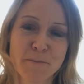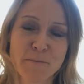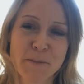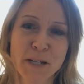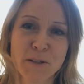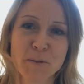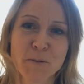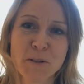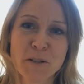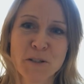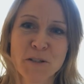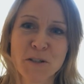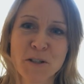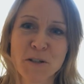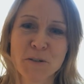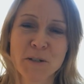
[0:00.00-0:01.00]
but
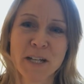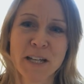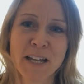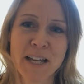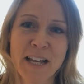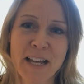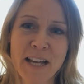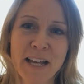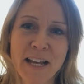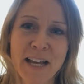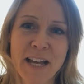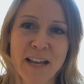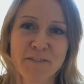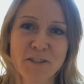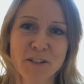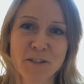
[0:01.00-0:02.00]
also
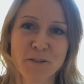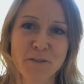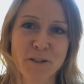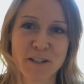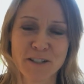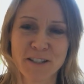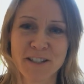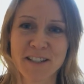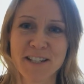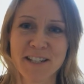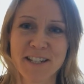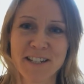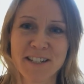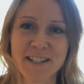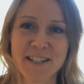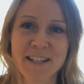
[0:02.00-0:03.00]
have the trust
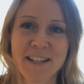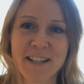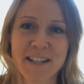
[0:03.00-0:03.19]
in